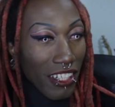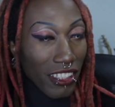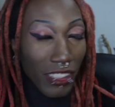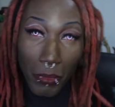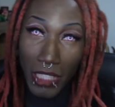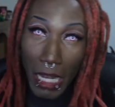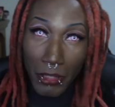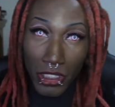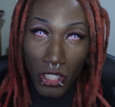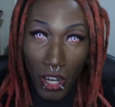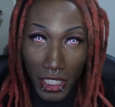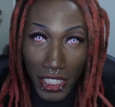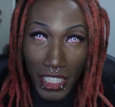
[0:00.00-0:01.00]
sometimes it's
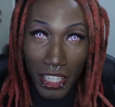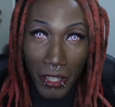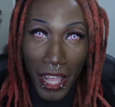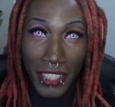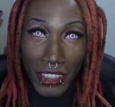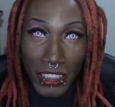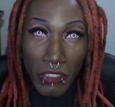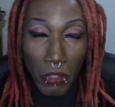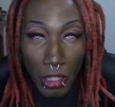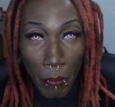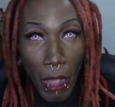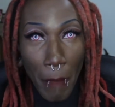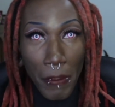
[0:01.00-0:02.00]
hard to get in classes with
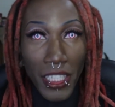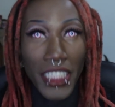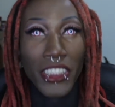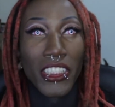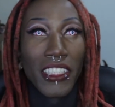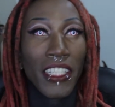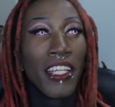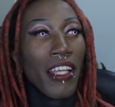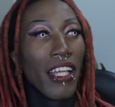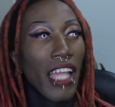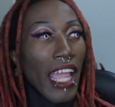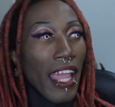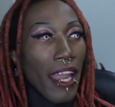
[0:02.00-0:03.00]
the population.
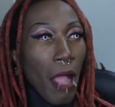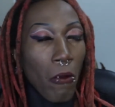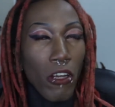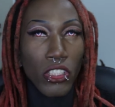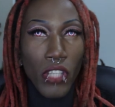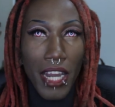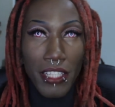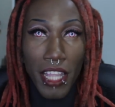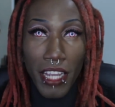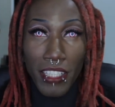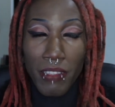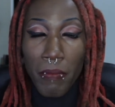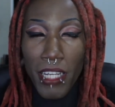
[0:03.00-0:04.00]
And I'm try to
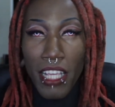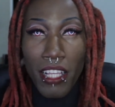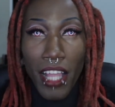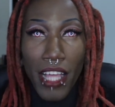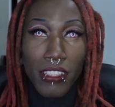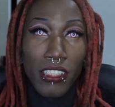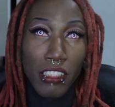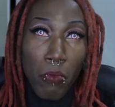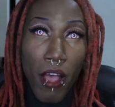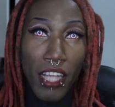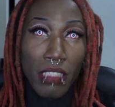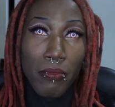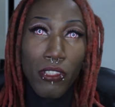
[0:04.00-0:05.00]
take as many classes as
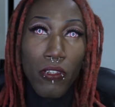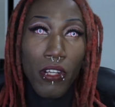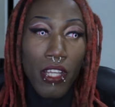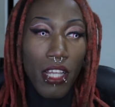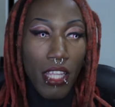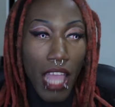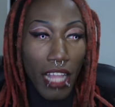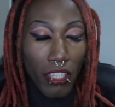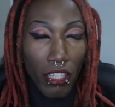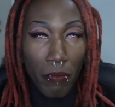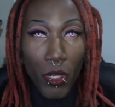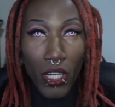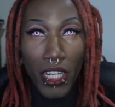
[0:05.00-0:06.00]
possible at the
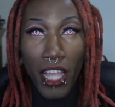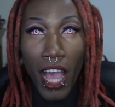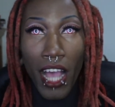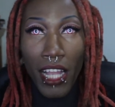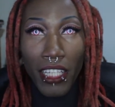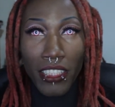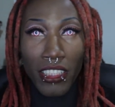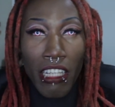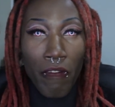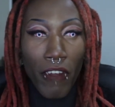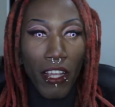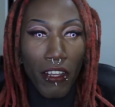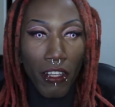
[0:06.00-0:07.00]
community college,
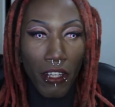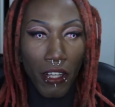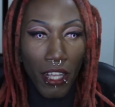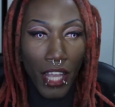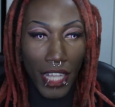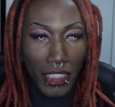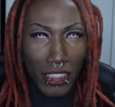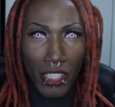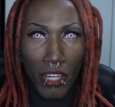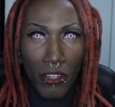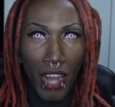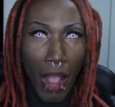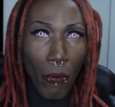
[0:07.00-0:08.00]
even classes
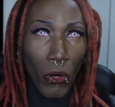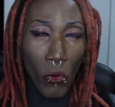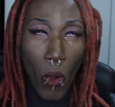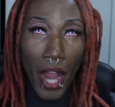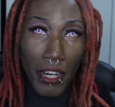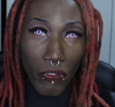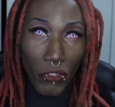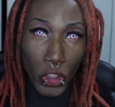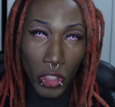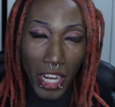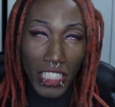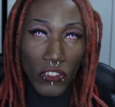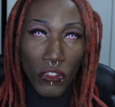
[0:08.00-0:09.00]
that are not required for
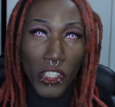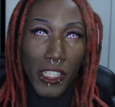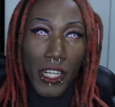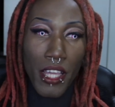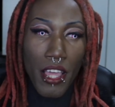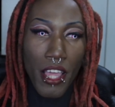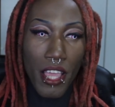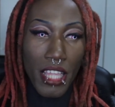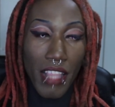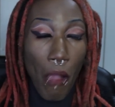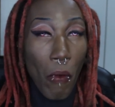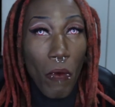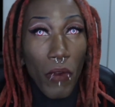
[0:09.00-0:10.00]
transfer.
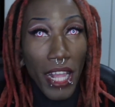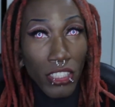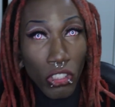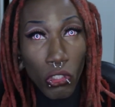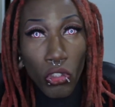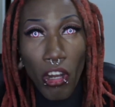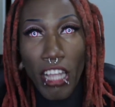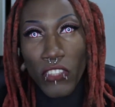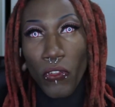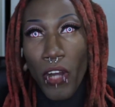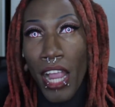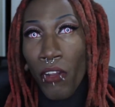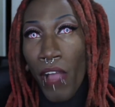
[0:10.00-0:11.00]
That way, when I do
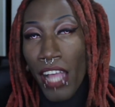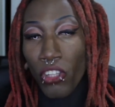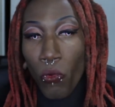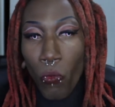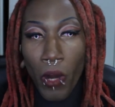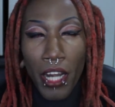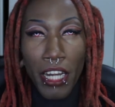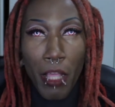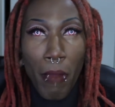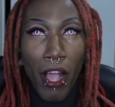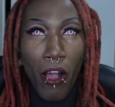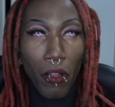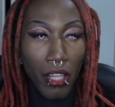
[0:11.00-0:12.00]
transfer, I don't have to worry
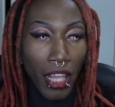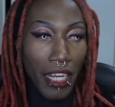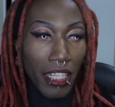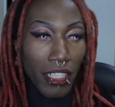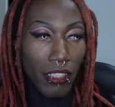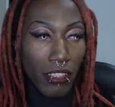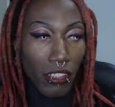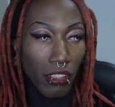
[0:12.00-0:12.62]
about like